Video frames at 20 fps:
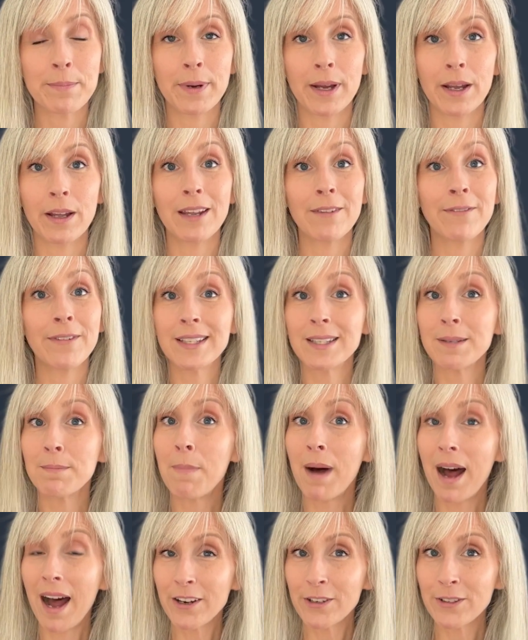But if it's
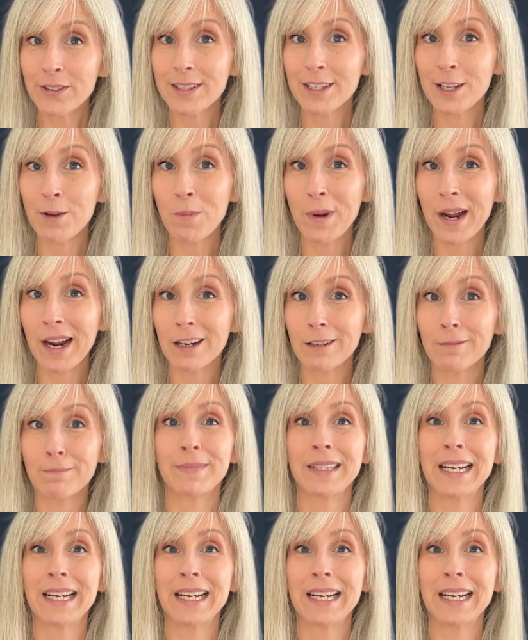modeled somewhere,